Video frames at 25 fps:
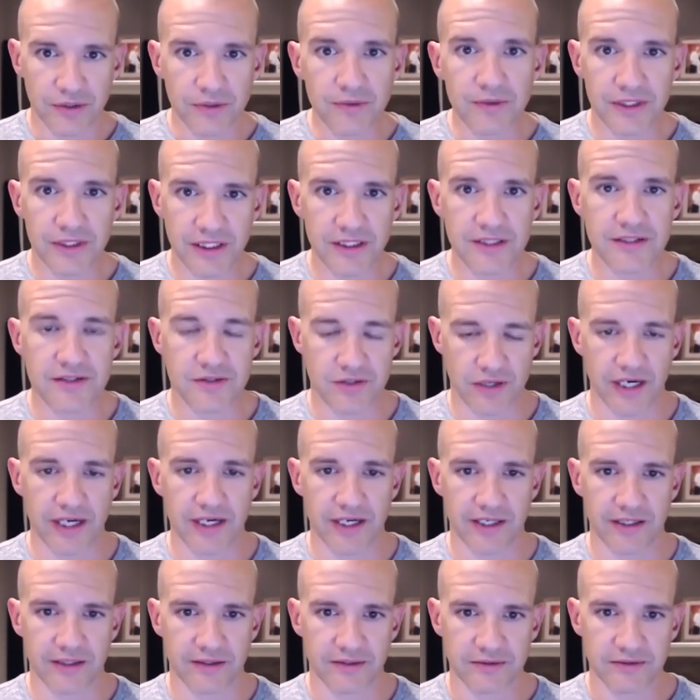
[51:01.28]
need training
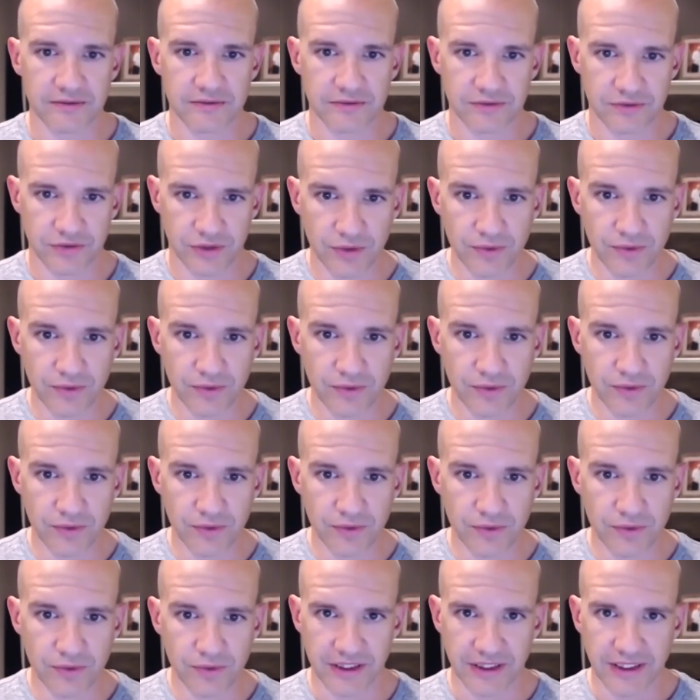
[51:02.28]
you need
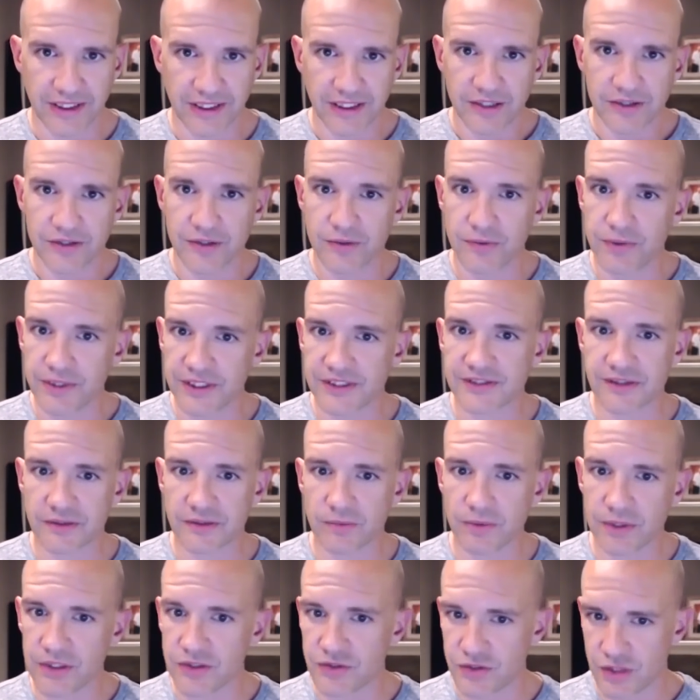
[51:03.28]
coaching the
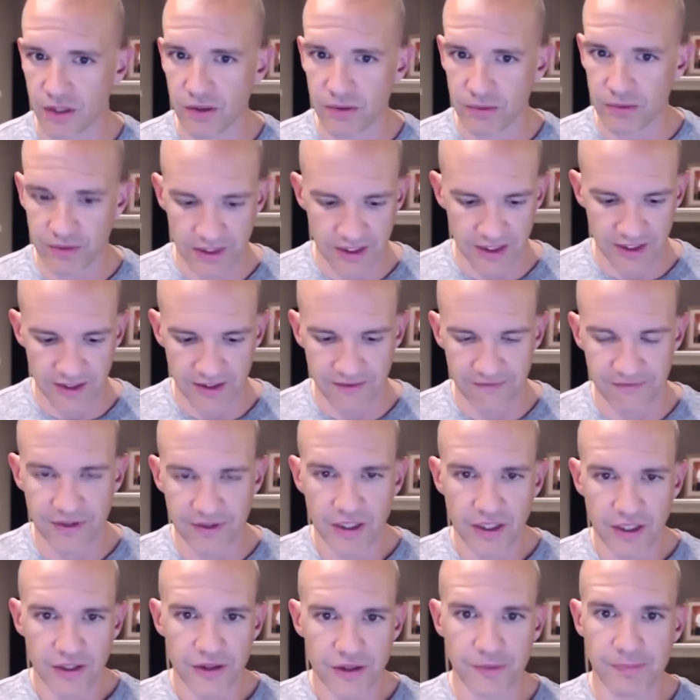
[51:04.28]
reason we don't give
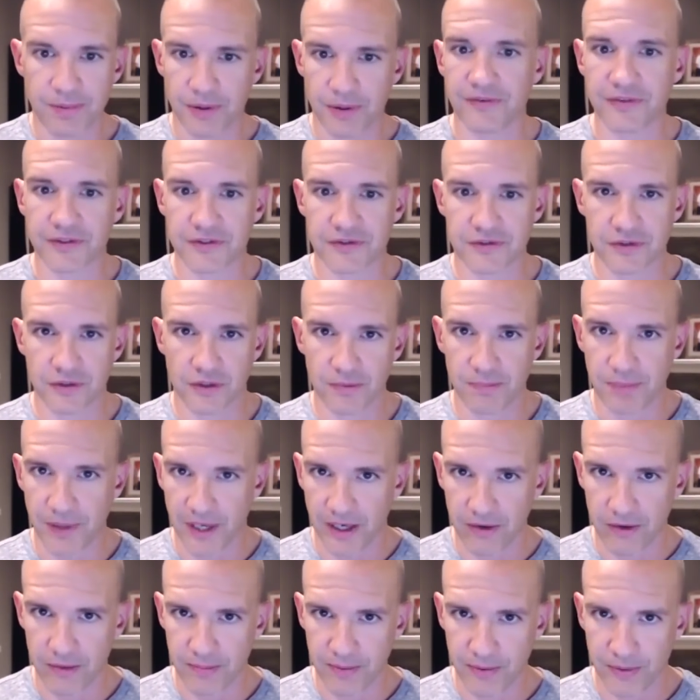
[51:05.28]
the perfect storm
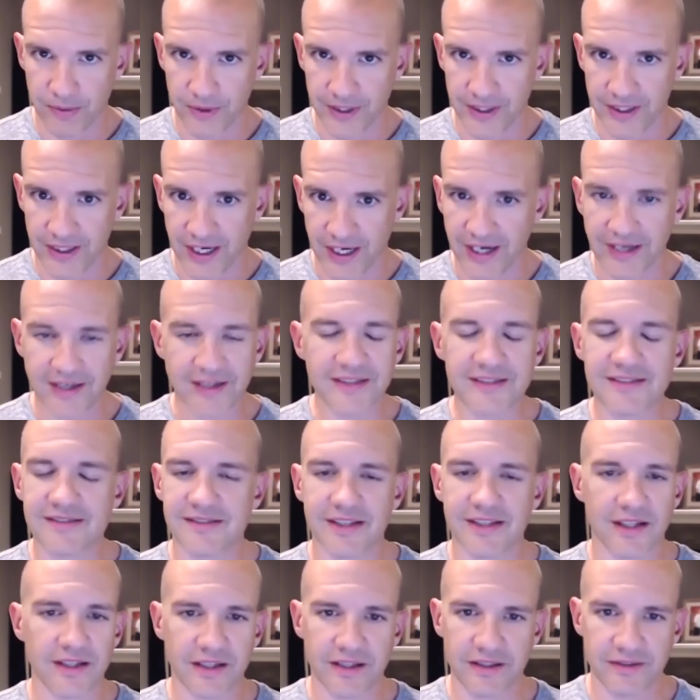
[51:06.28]
PowerPoint, I could
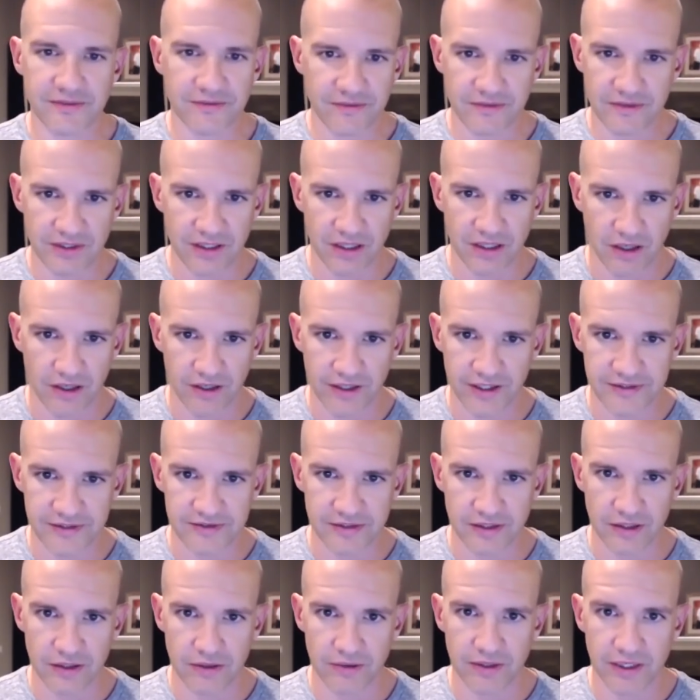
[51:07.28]
sell it on its
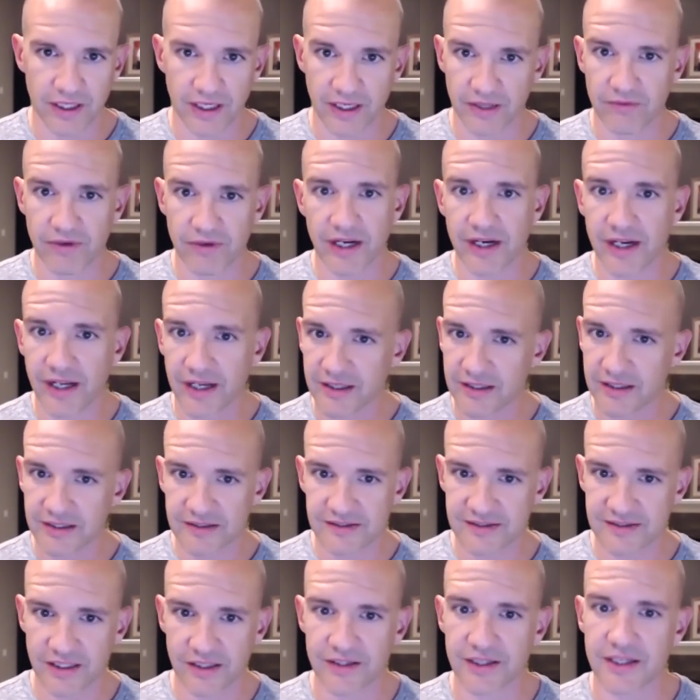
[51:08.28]
own, right? I could
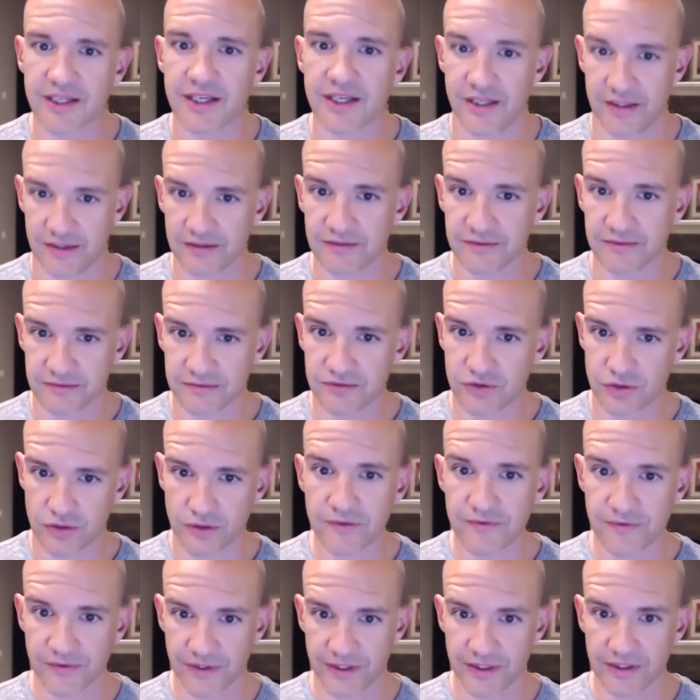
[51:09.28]
sell the kit,
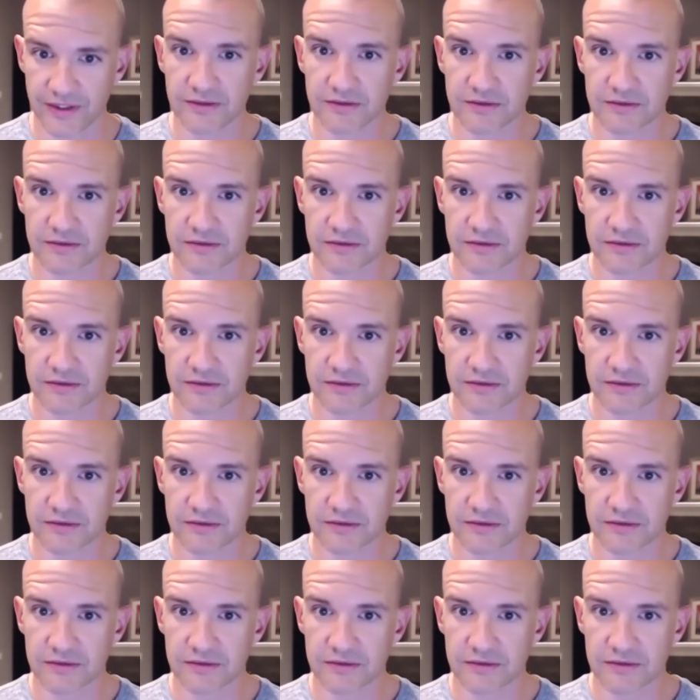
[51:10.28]
truthfully.